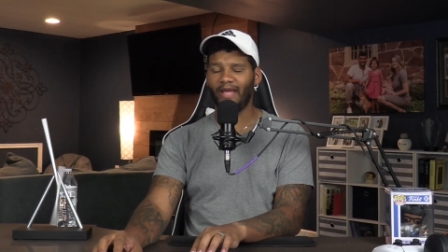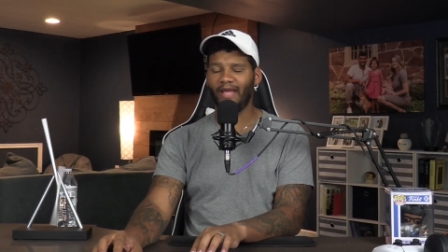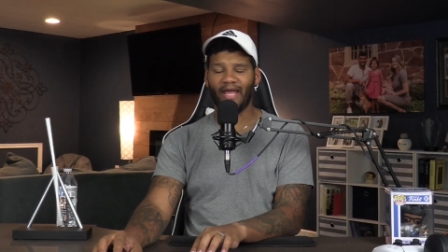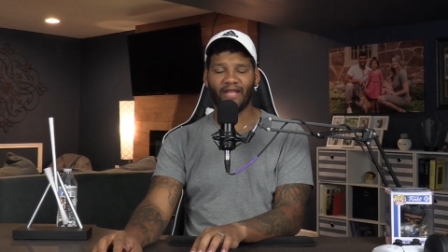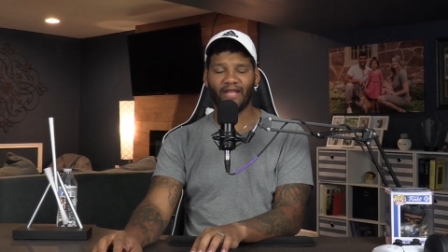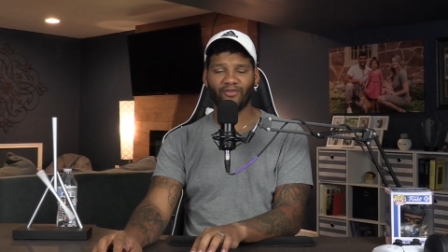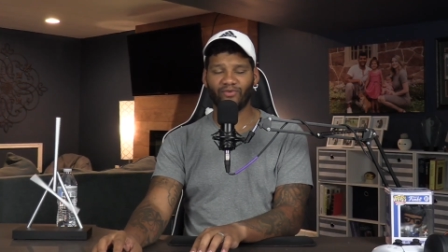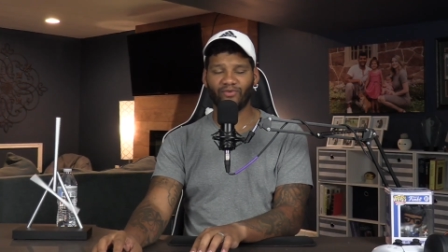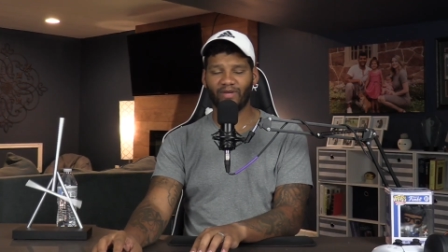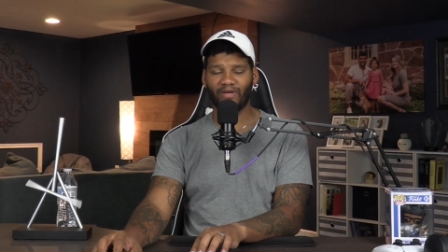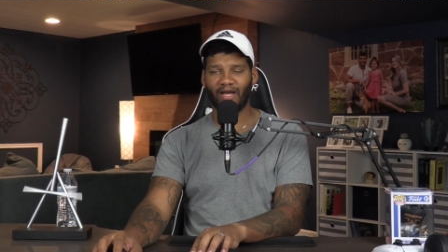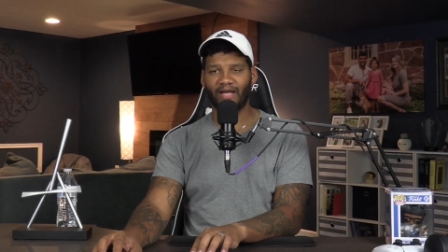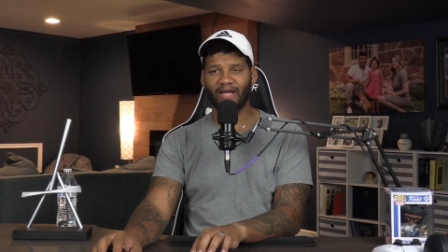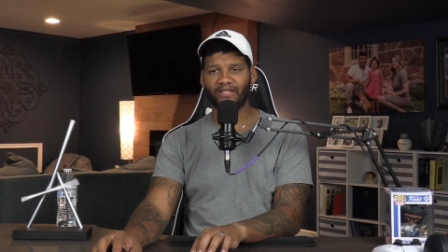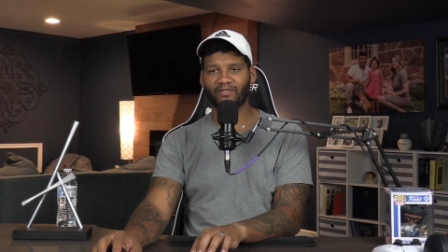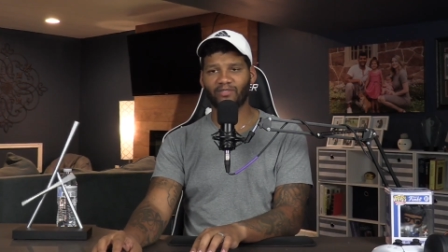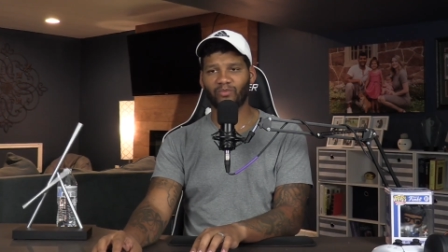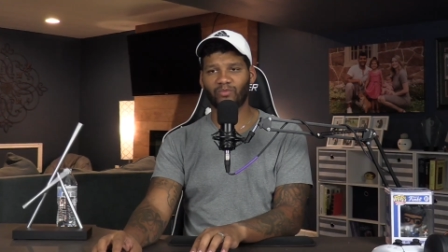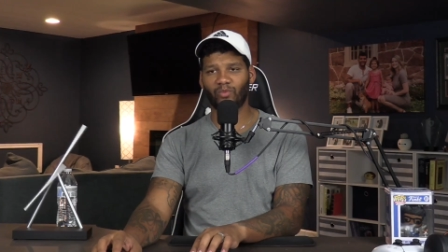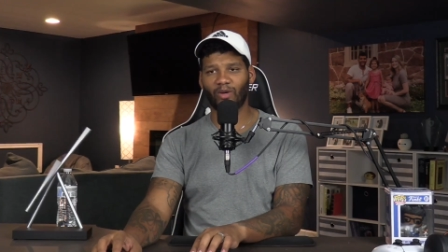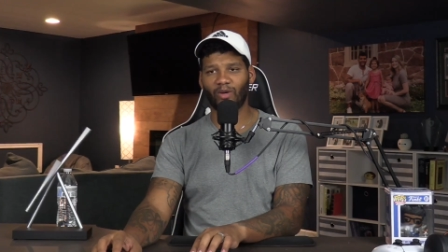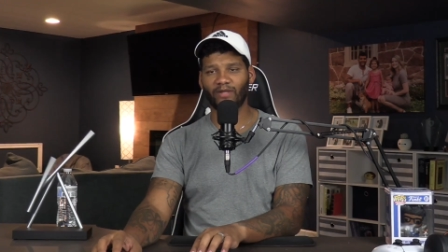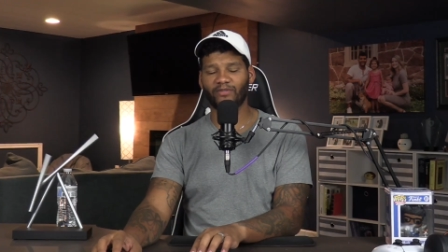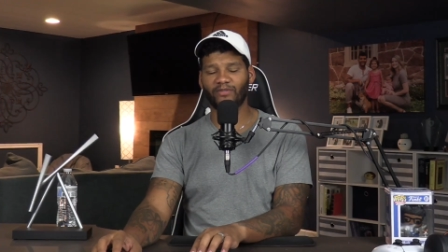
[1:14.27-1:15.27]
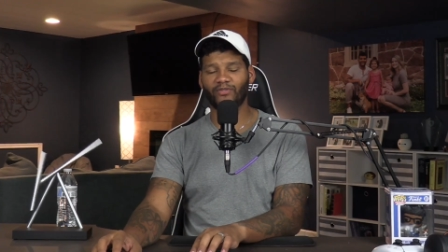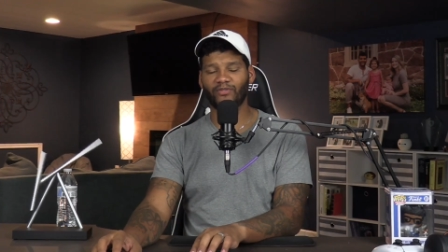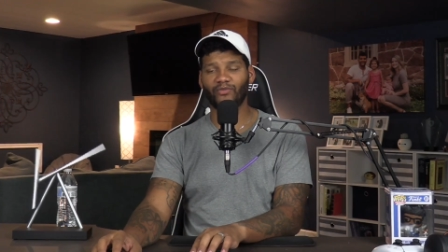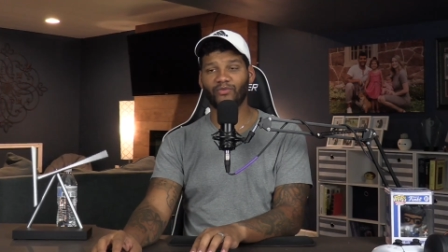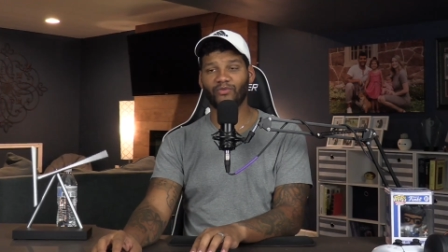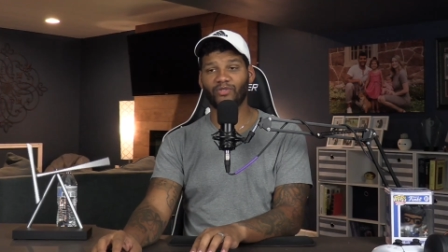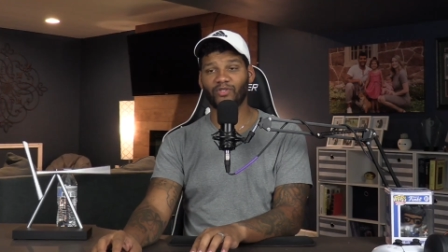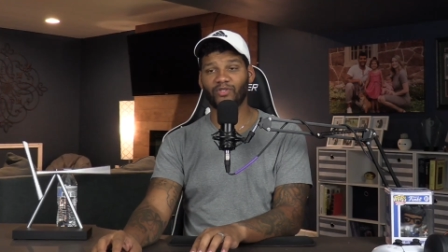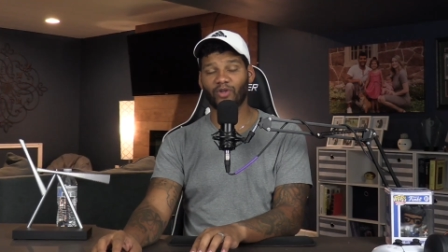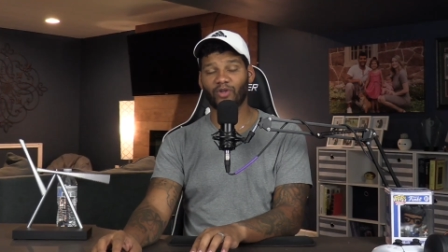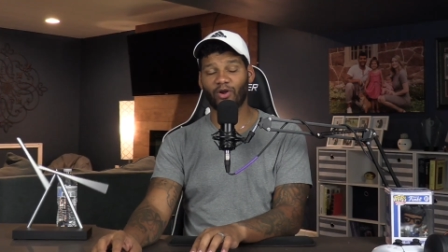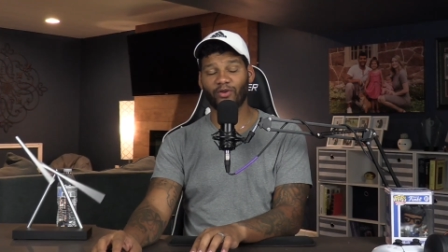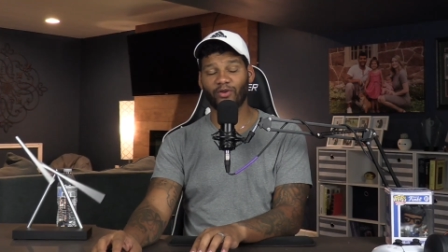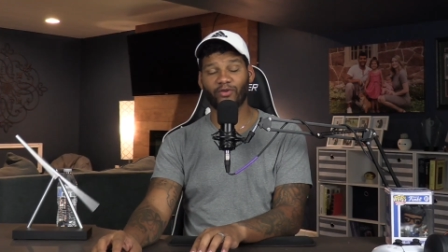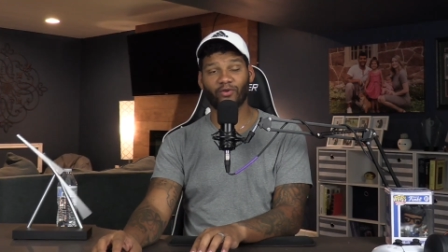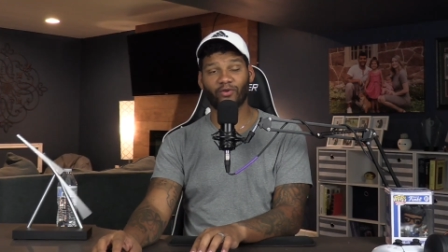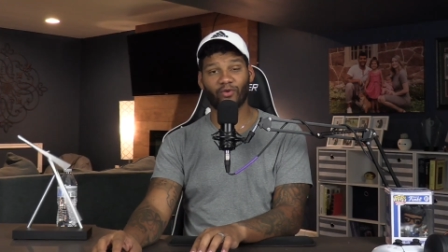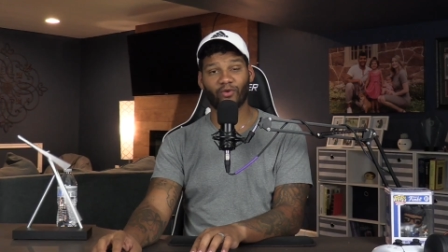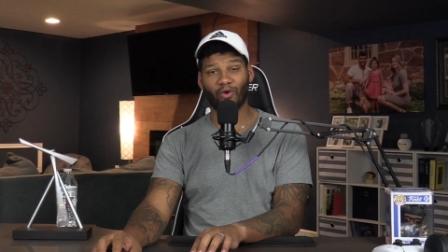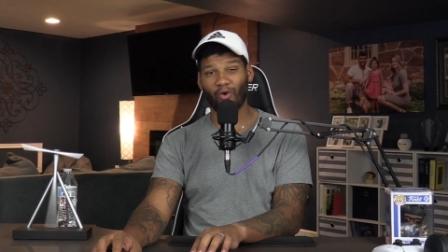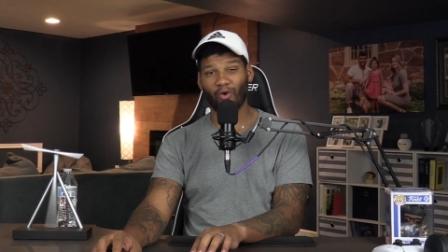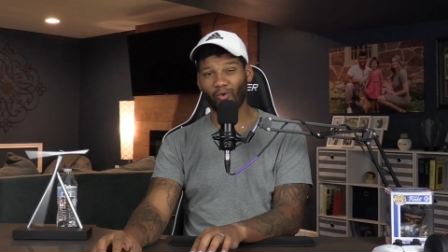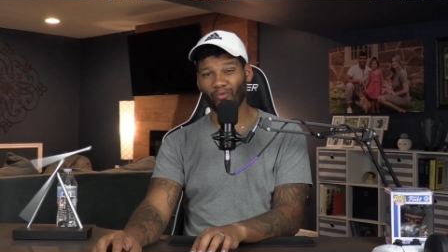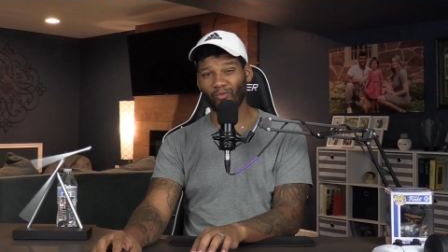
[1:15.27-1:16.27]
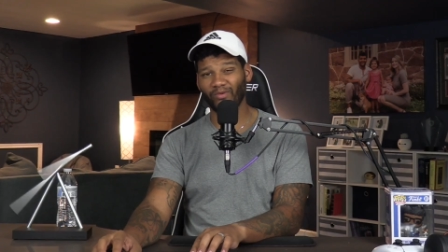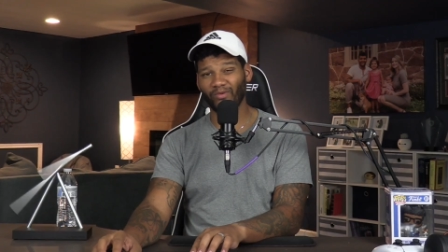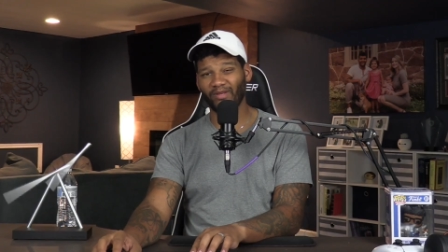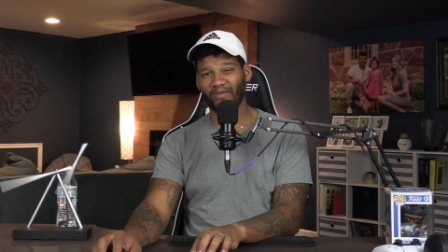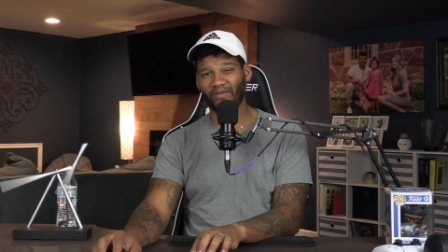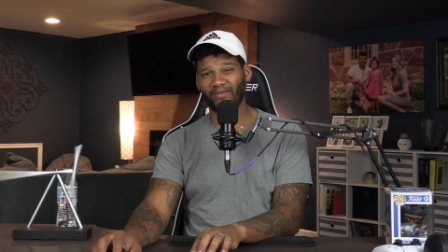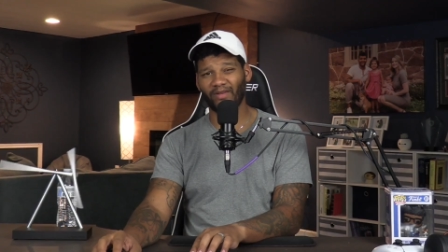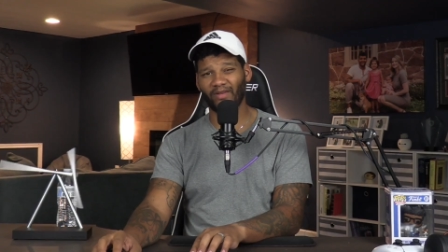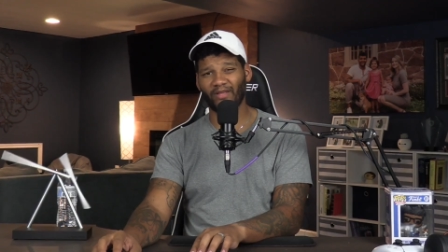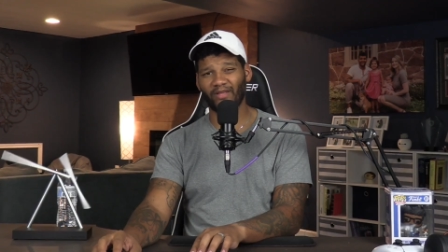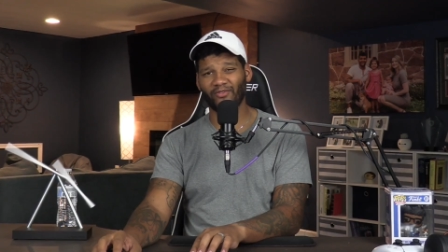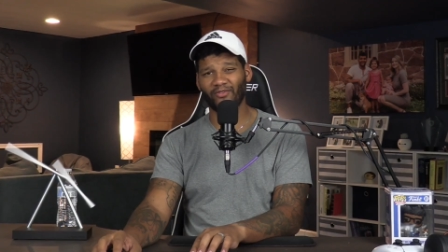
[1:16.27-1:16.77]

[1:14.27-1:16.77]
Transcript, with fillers: and you guys want to start your own dividend